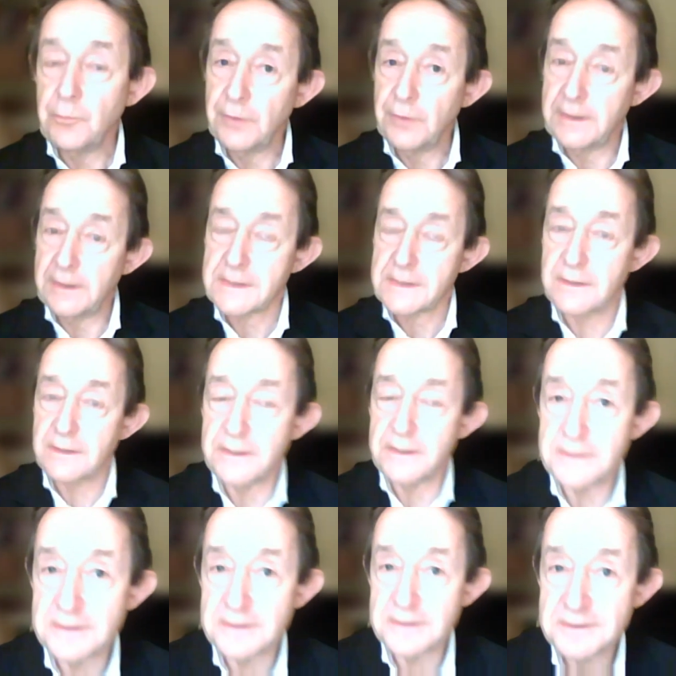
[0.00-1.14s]
really
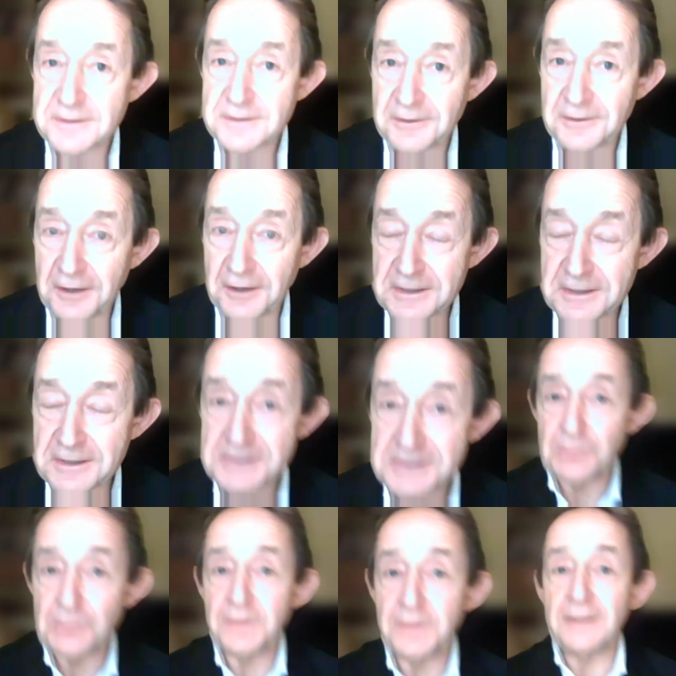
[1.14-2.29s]
excited tonight to
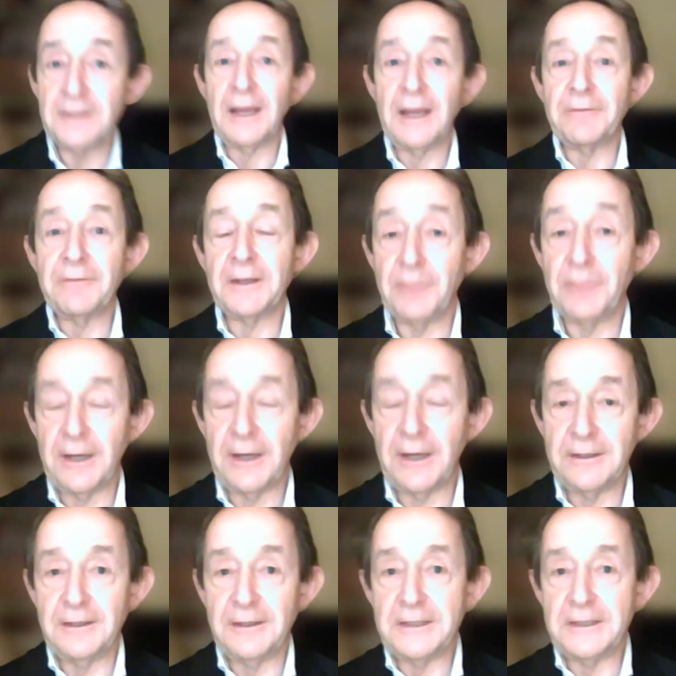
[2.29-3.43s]
be having Hermione
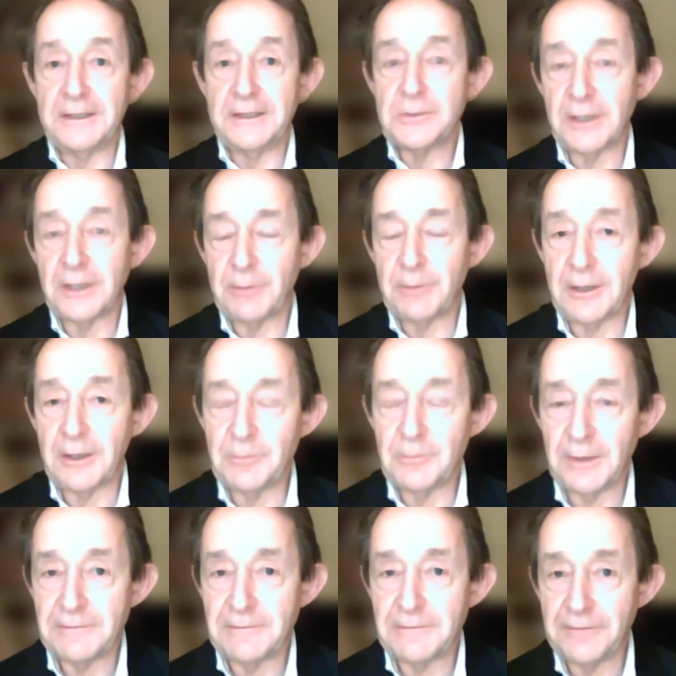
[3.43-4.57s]
Lee talking about
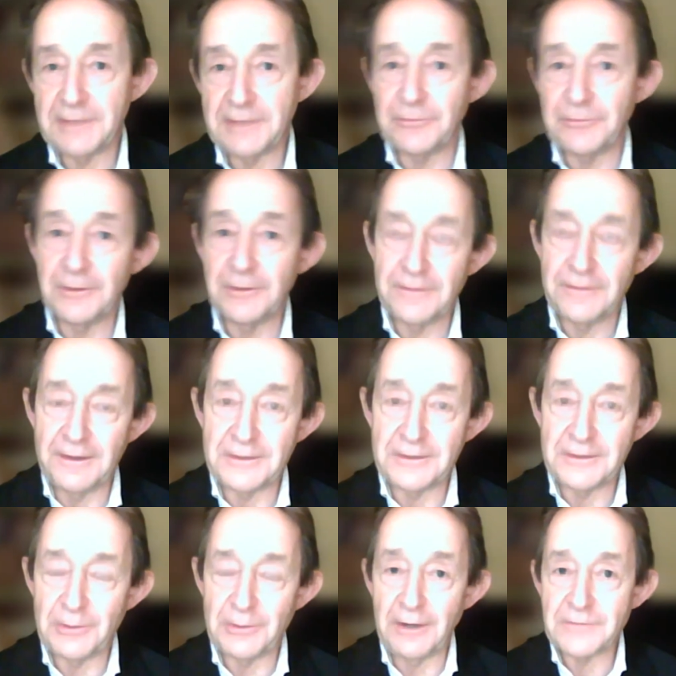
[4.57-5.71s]
my favourite, there
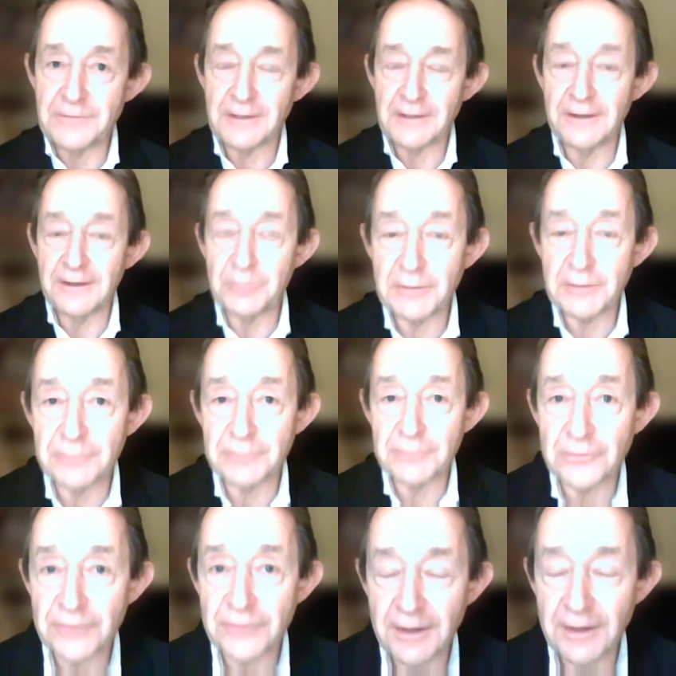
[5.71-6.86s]
you are, I've declared a
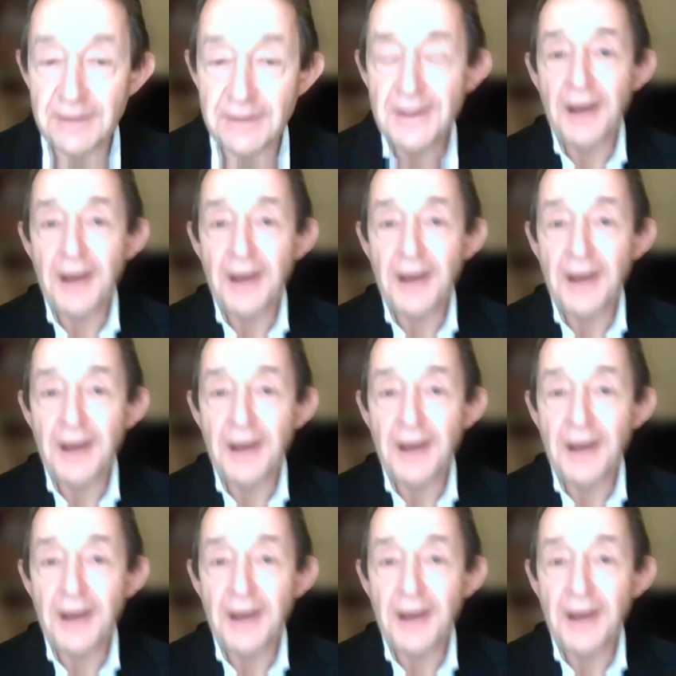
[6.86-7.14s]
preference there,